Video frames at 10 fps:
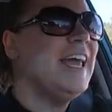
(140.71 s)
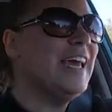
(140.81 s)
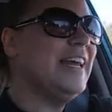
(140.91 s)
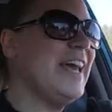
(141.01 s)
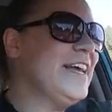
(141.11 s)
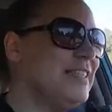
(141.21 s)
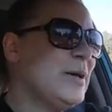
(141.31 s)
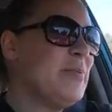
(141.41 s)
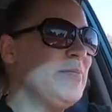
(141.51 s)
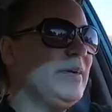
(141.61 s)
it ends
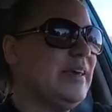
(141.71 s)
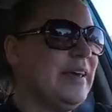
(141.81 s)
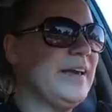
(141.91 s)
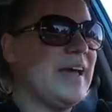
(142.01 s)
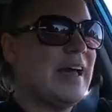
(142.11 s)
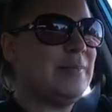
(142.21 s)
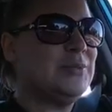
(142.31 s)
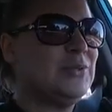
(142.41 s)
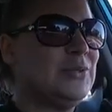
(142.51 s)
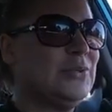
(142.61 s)
up being
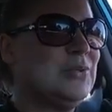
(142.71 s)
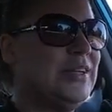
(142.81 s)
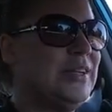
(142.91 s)
absolutely